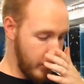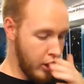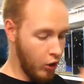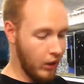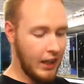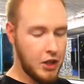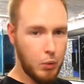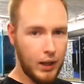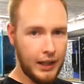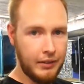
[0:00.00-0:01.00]
unless you're
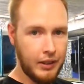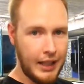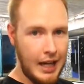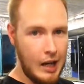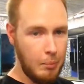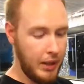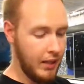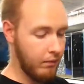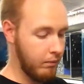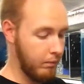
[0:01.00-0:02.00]
willing to get a
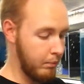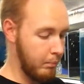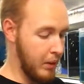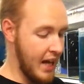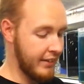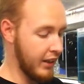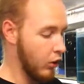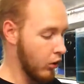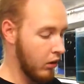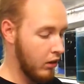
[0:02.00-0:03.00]
bit
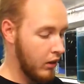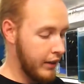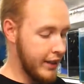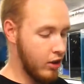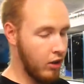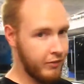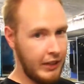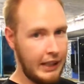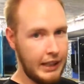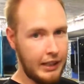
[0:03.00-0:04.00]
practical, you can't
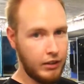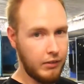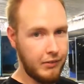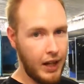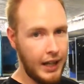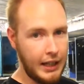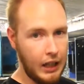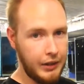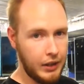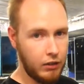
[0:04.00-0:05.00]
feed these to fry,
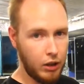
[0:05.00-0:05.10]
can you?